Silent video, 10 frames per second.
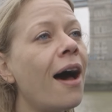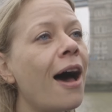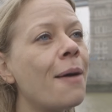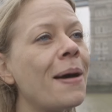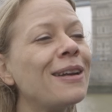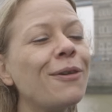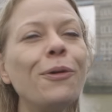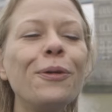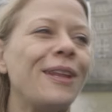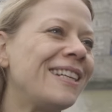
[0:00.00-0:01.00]
And
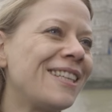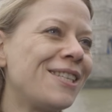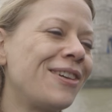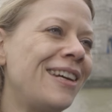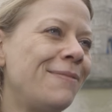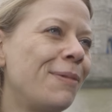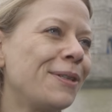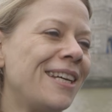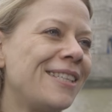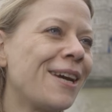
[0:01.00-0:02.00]
all the industry
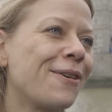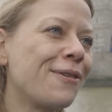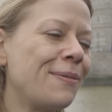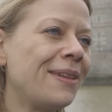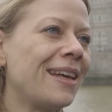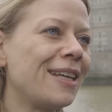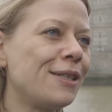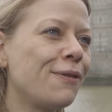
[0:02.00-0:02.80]
bodies agree with this.